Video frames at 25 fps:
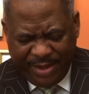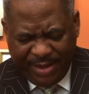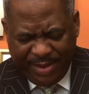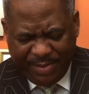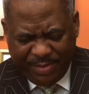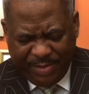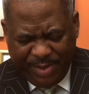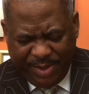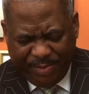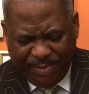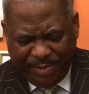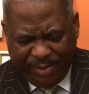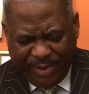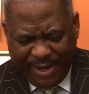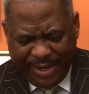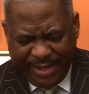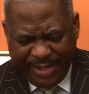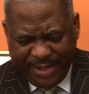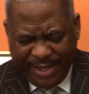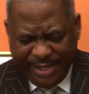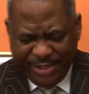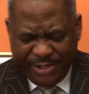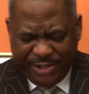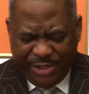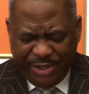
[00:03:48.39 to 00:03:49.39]
We pray
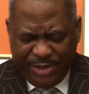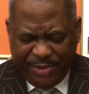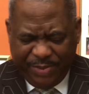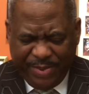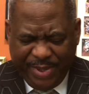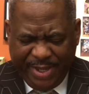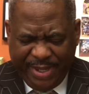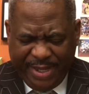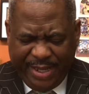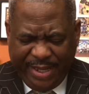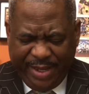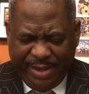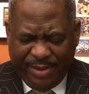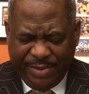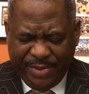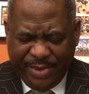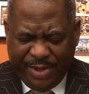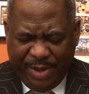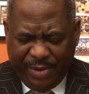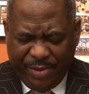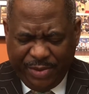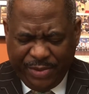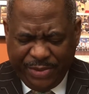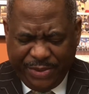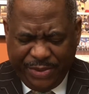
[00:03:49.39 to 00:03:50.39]
that you will heal
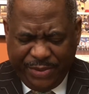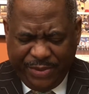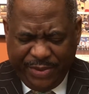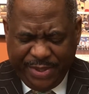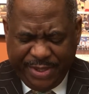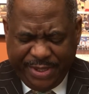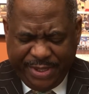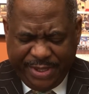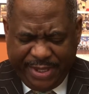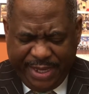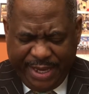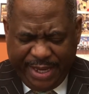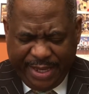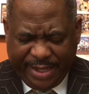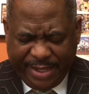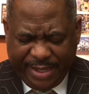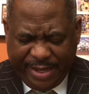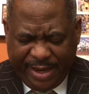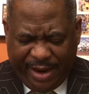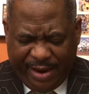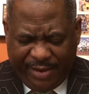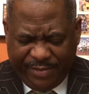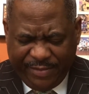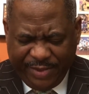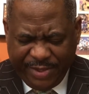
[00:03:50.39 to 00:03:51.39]
those who are sick,
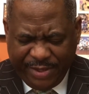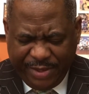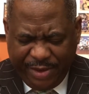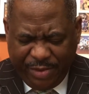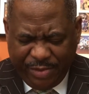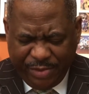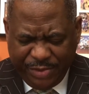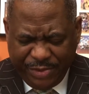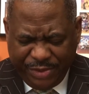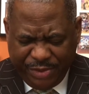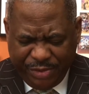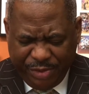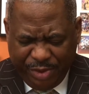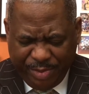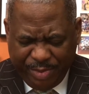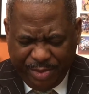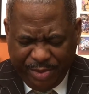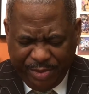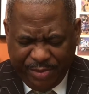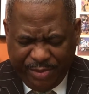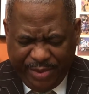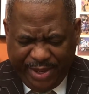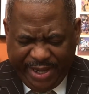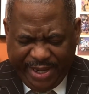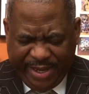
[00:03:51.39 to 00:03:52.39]
comfort those who are
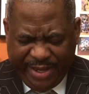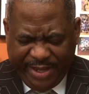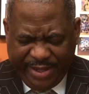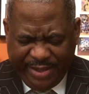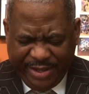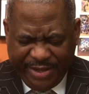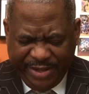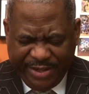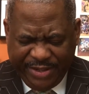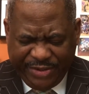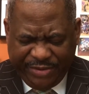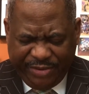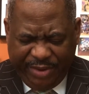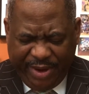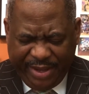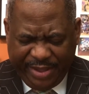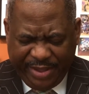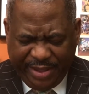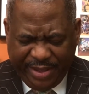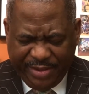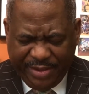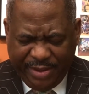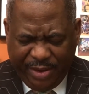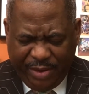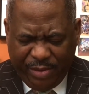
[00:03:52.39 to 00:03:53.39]
bereaved,
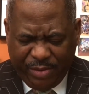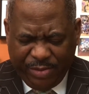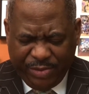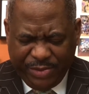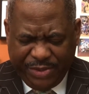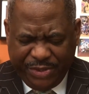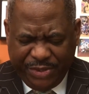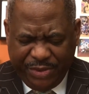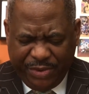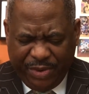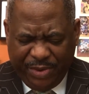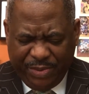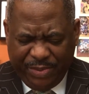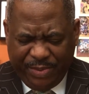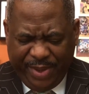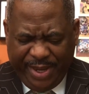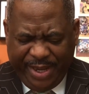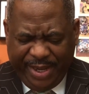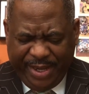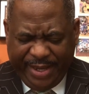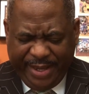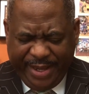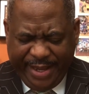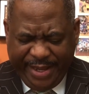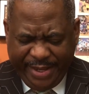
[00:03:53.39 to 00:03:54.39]
strengthen those who are
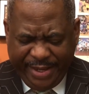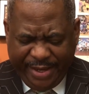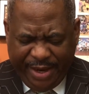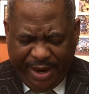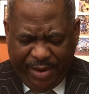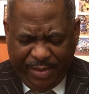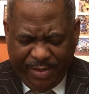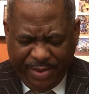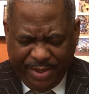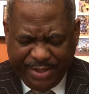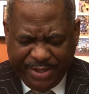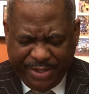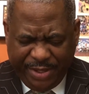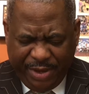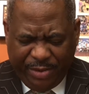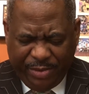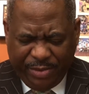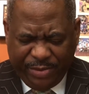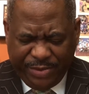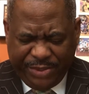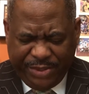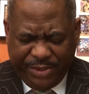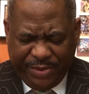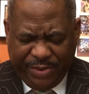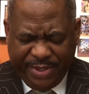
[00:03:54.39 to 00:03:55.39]
weak, encourage
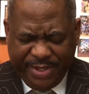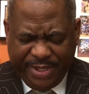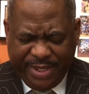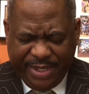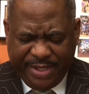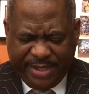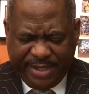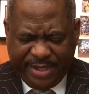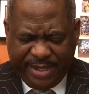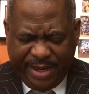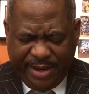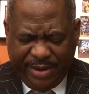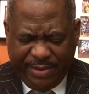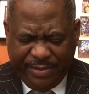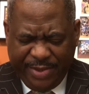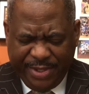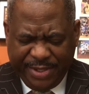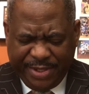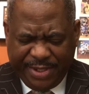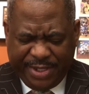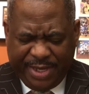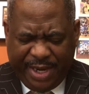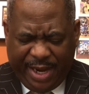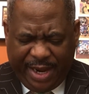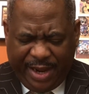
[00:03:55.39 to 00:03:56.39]
those who are
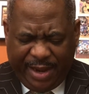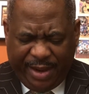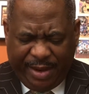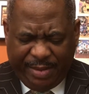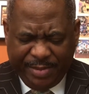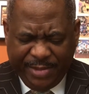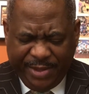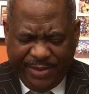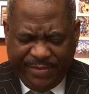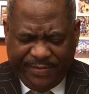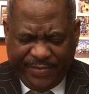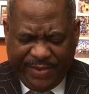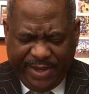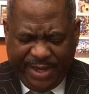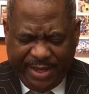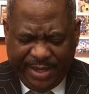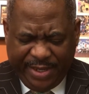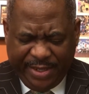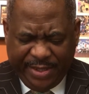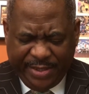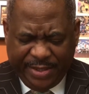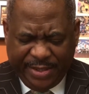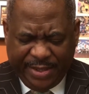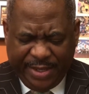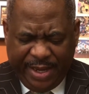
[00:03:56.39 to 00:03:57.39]
discouraged, calm the
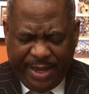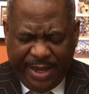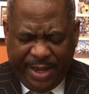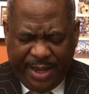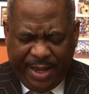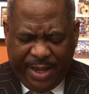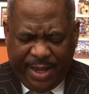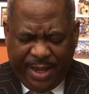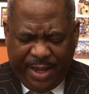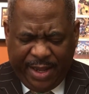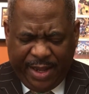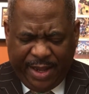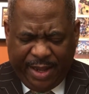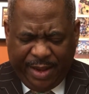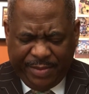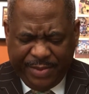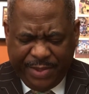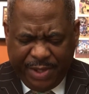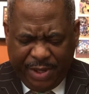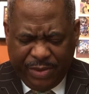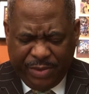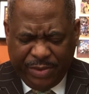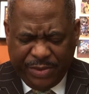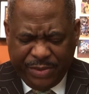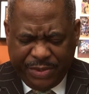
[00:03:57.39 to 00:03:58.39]
fears of
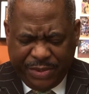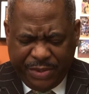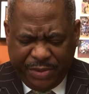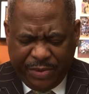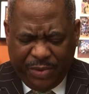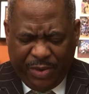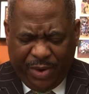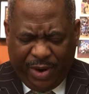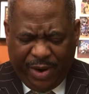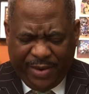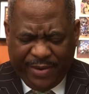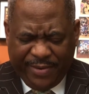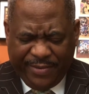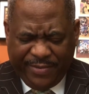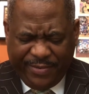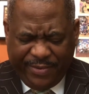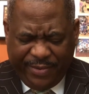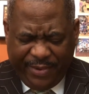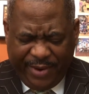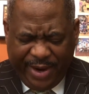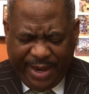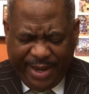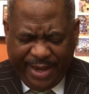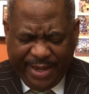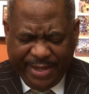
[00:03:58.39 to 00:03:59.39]
those who are
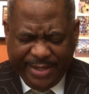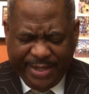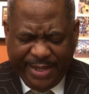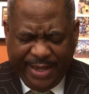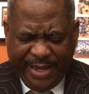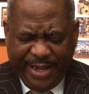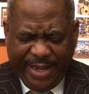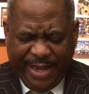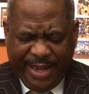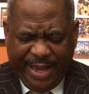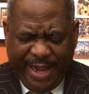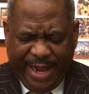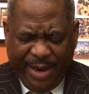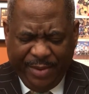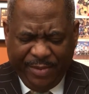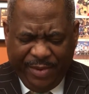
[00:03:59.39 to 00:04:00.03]
afraid, and